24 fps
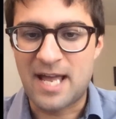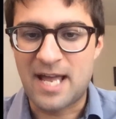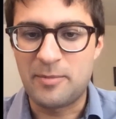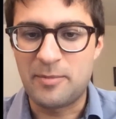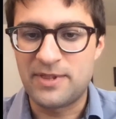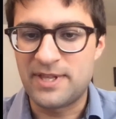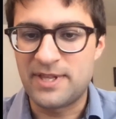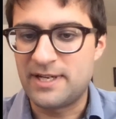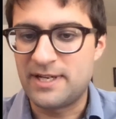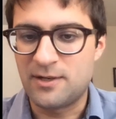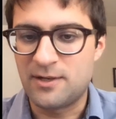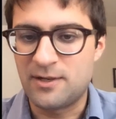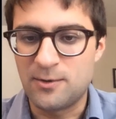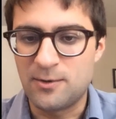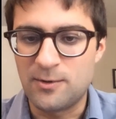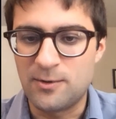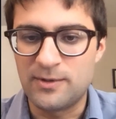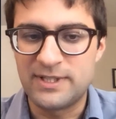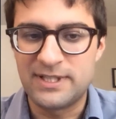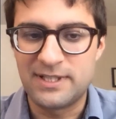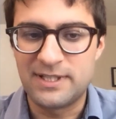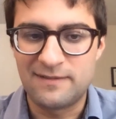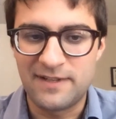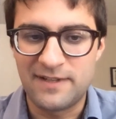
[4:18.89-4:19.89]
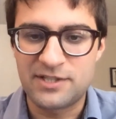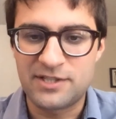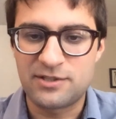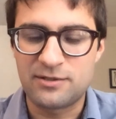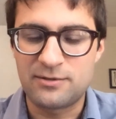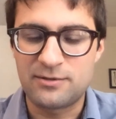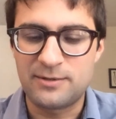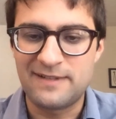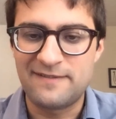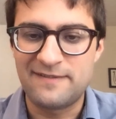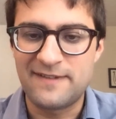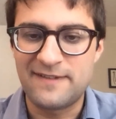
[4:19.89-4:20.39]
this hypothetical
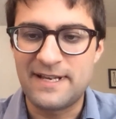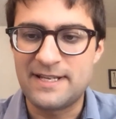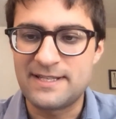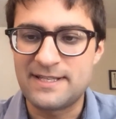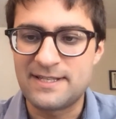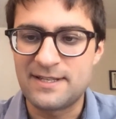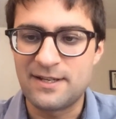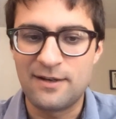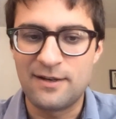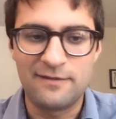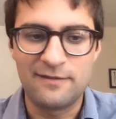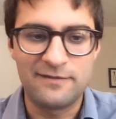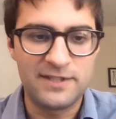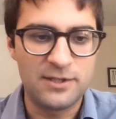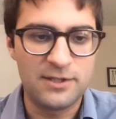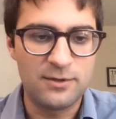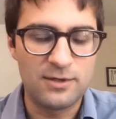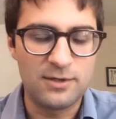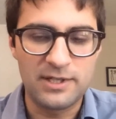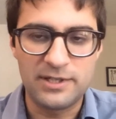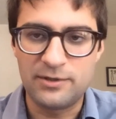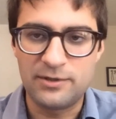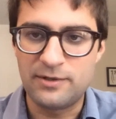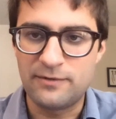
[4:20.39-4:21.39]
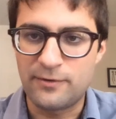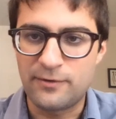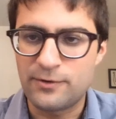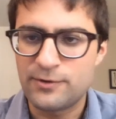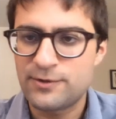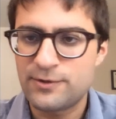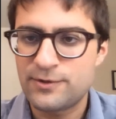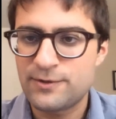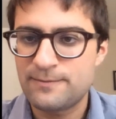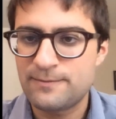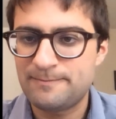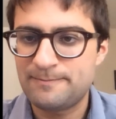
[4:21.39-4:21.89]
inflationary phase of the early
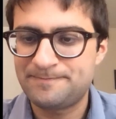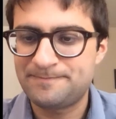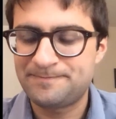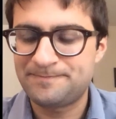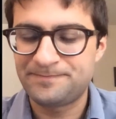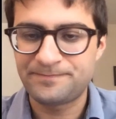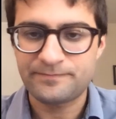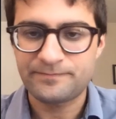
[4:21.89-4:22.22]
universe.